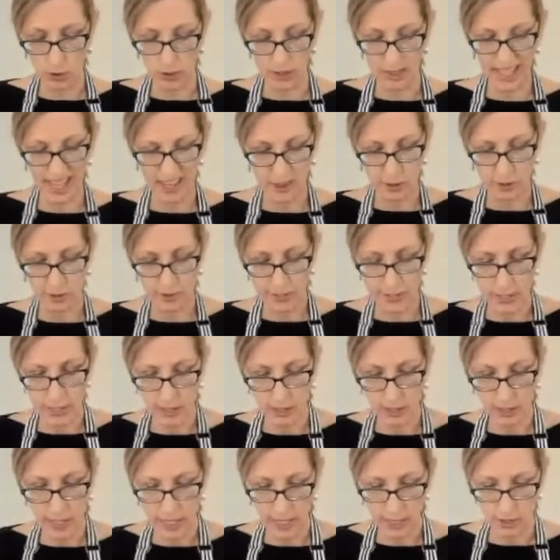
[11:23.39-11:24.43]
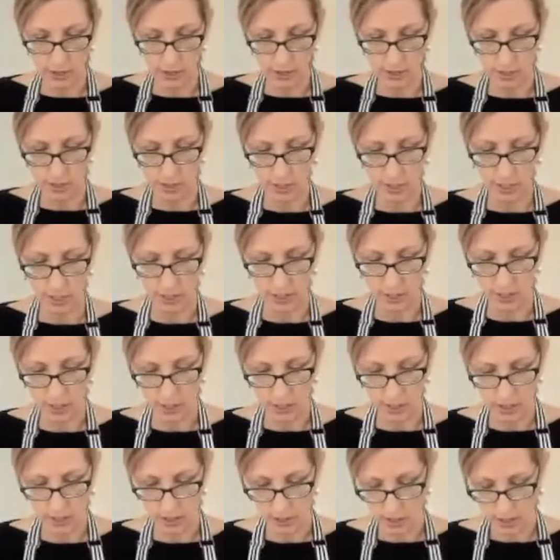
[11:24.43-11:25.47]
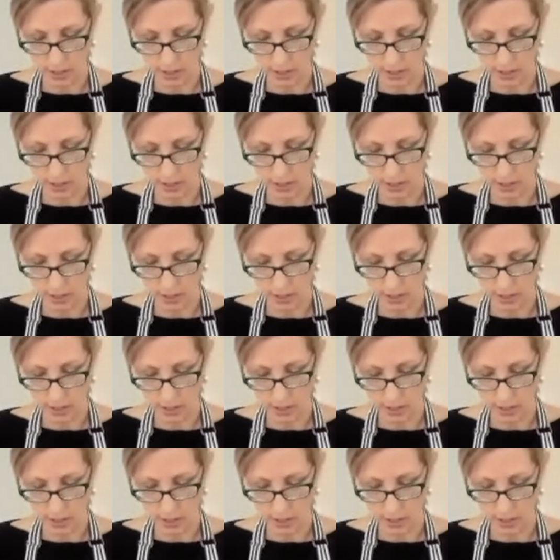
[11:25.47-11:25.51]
leathery layers in there.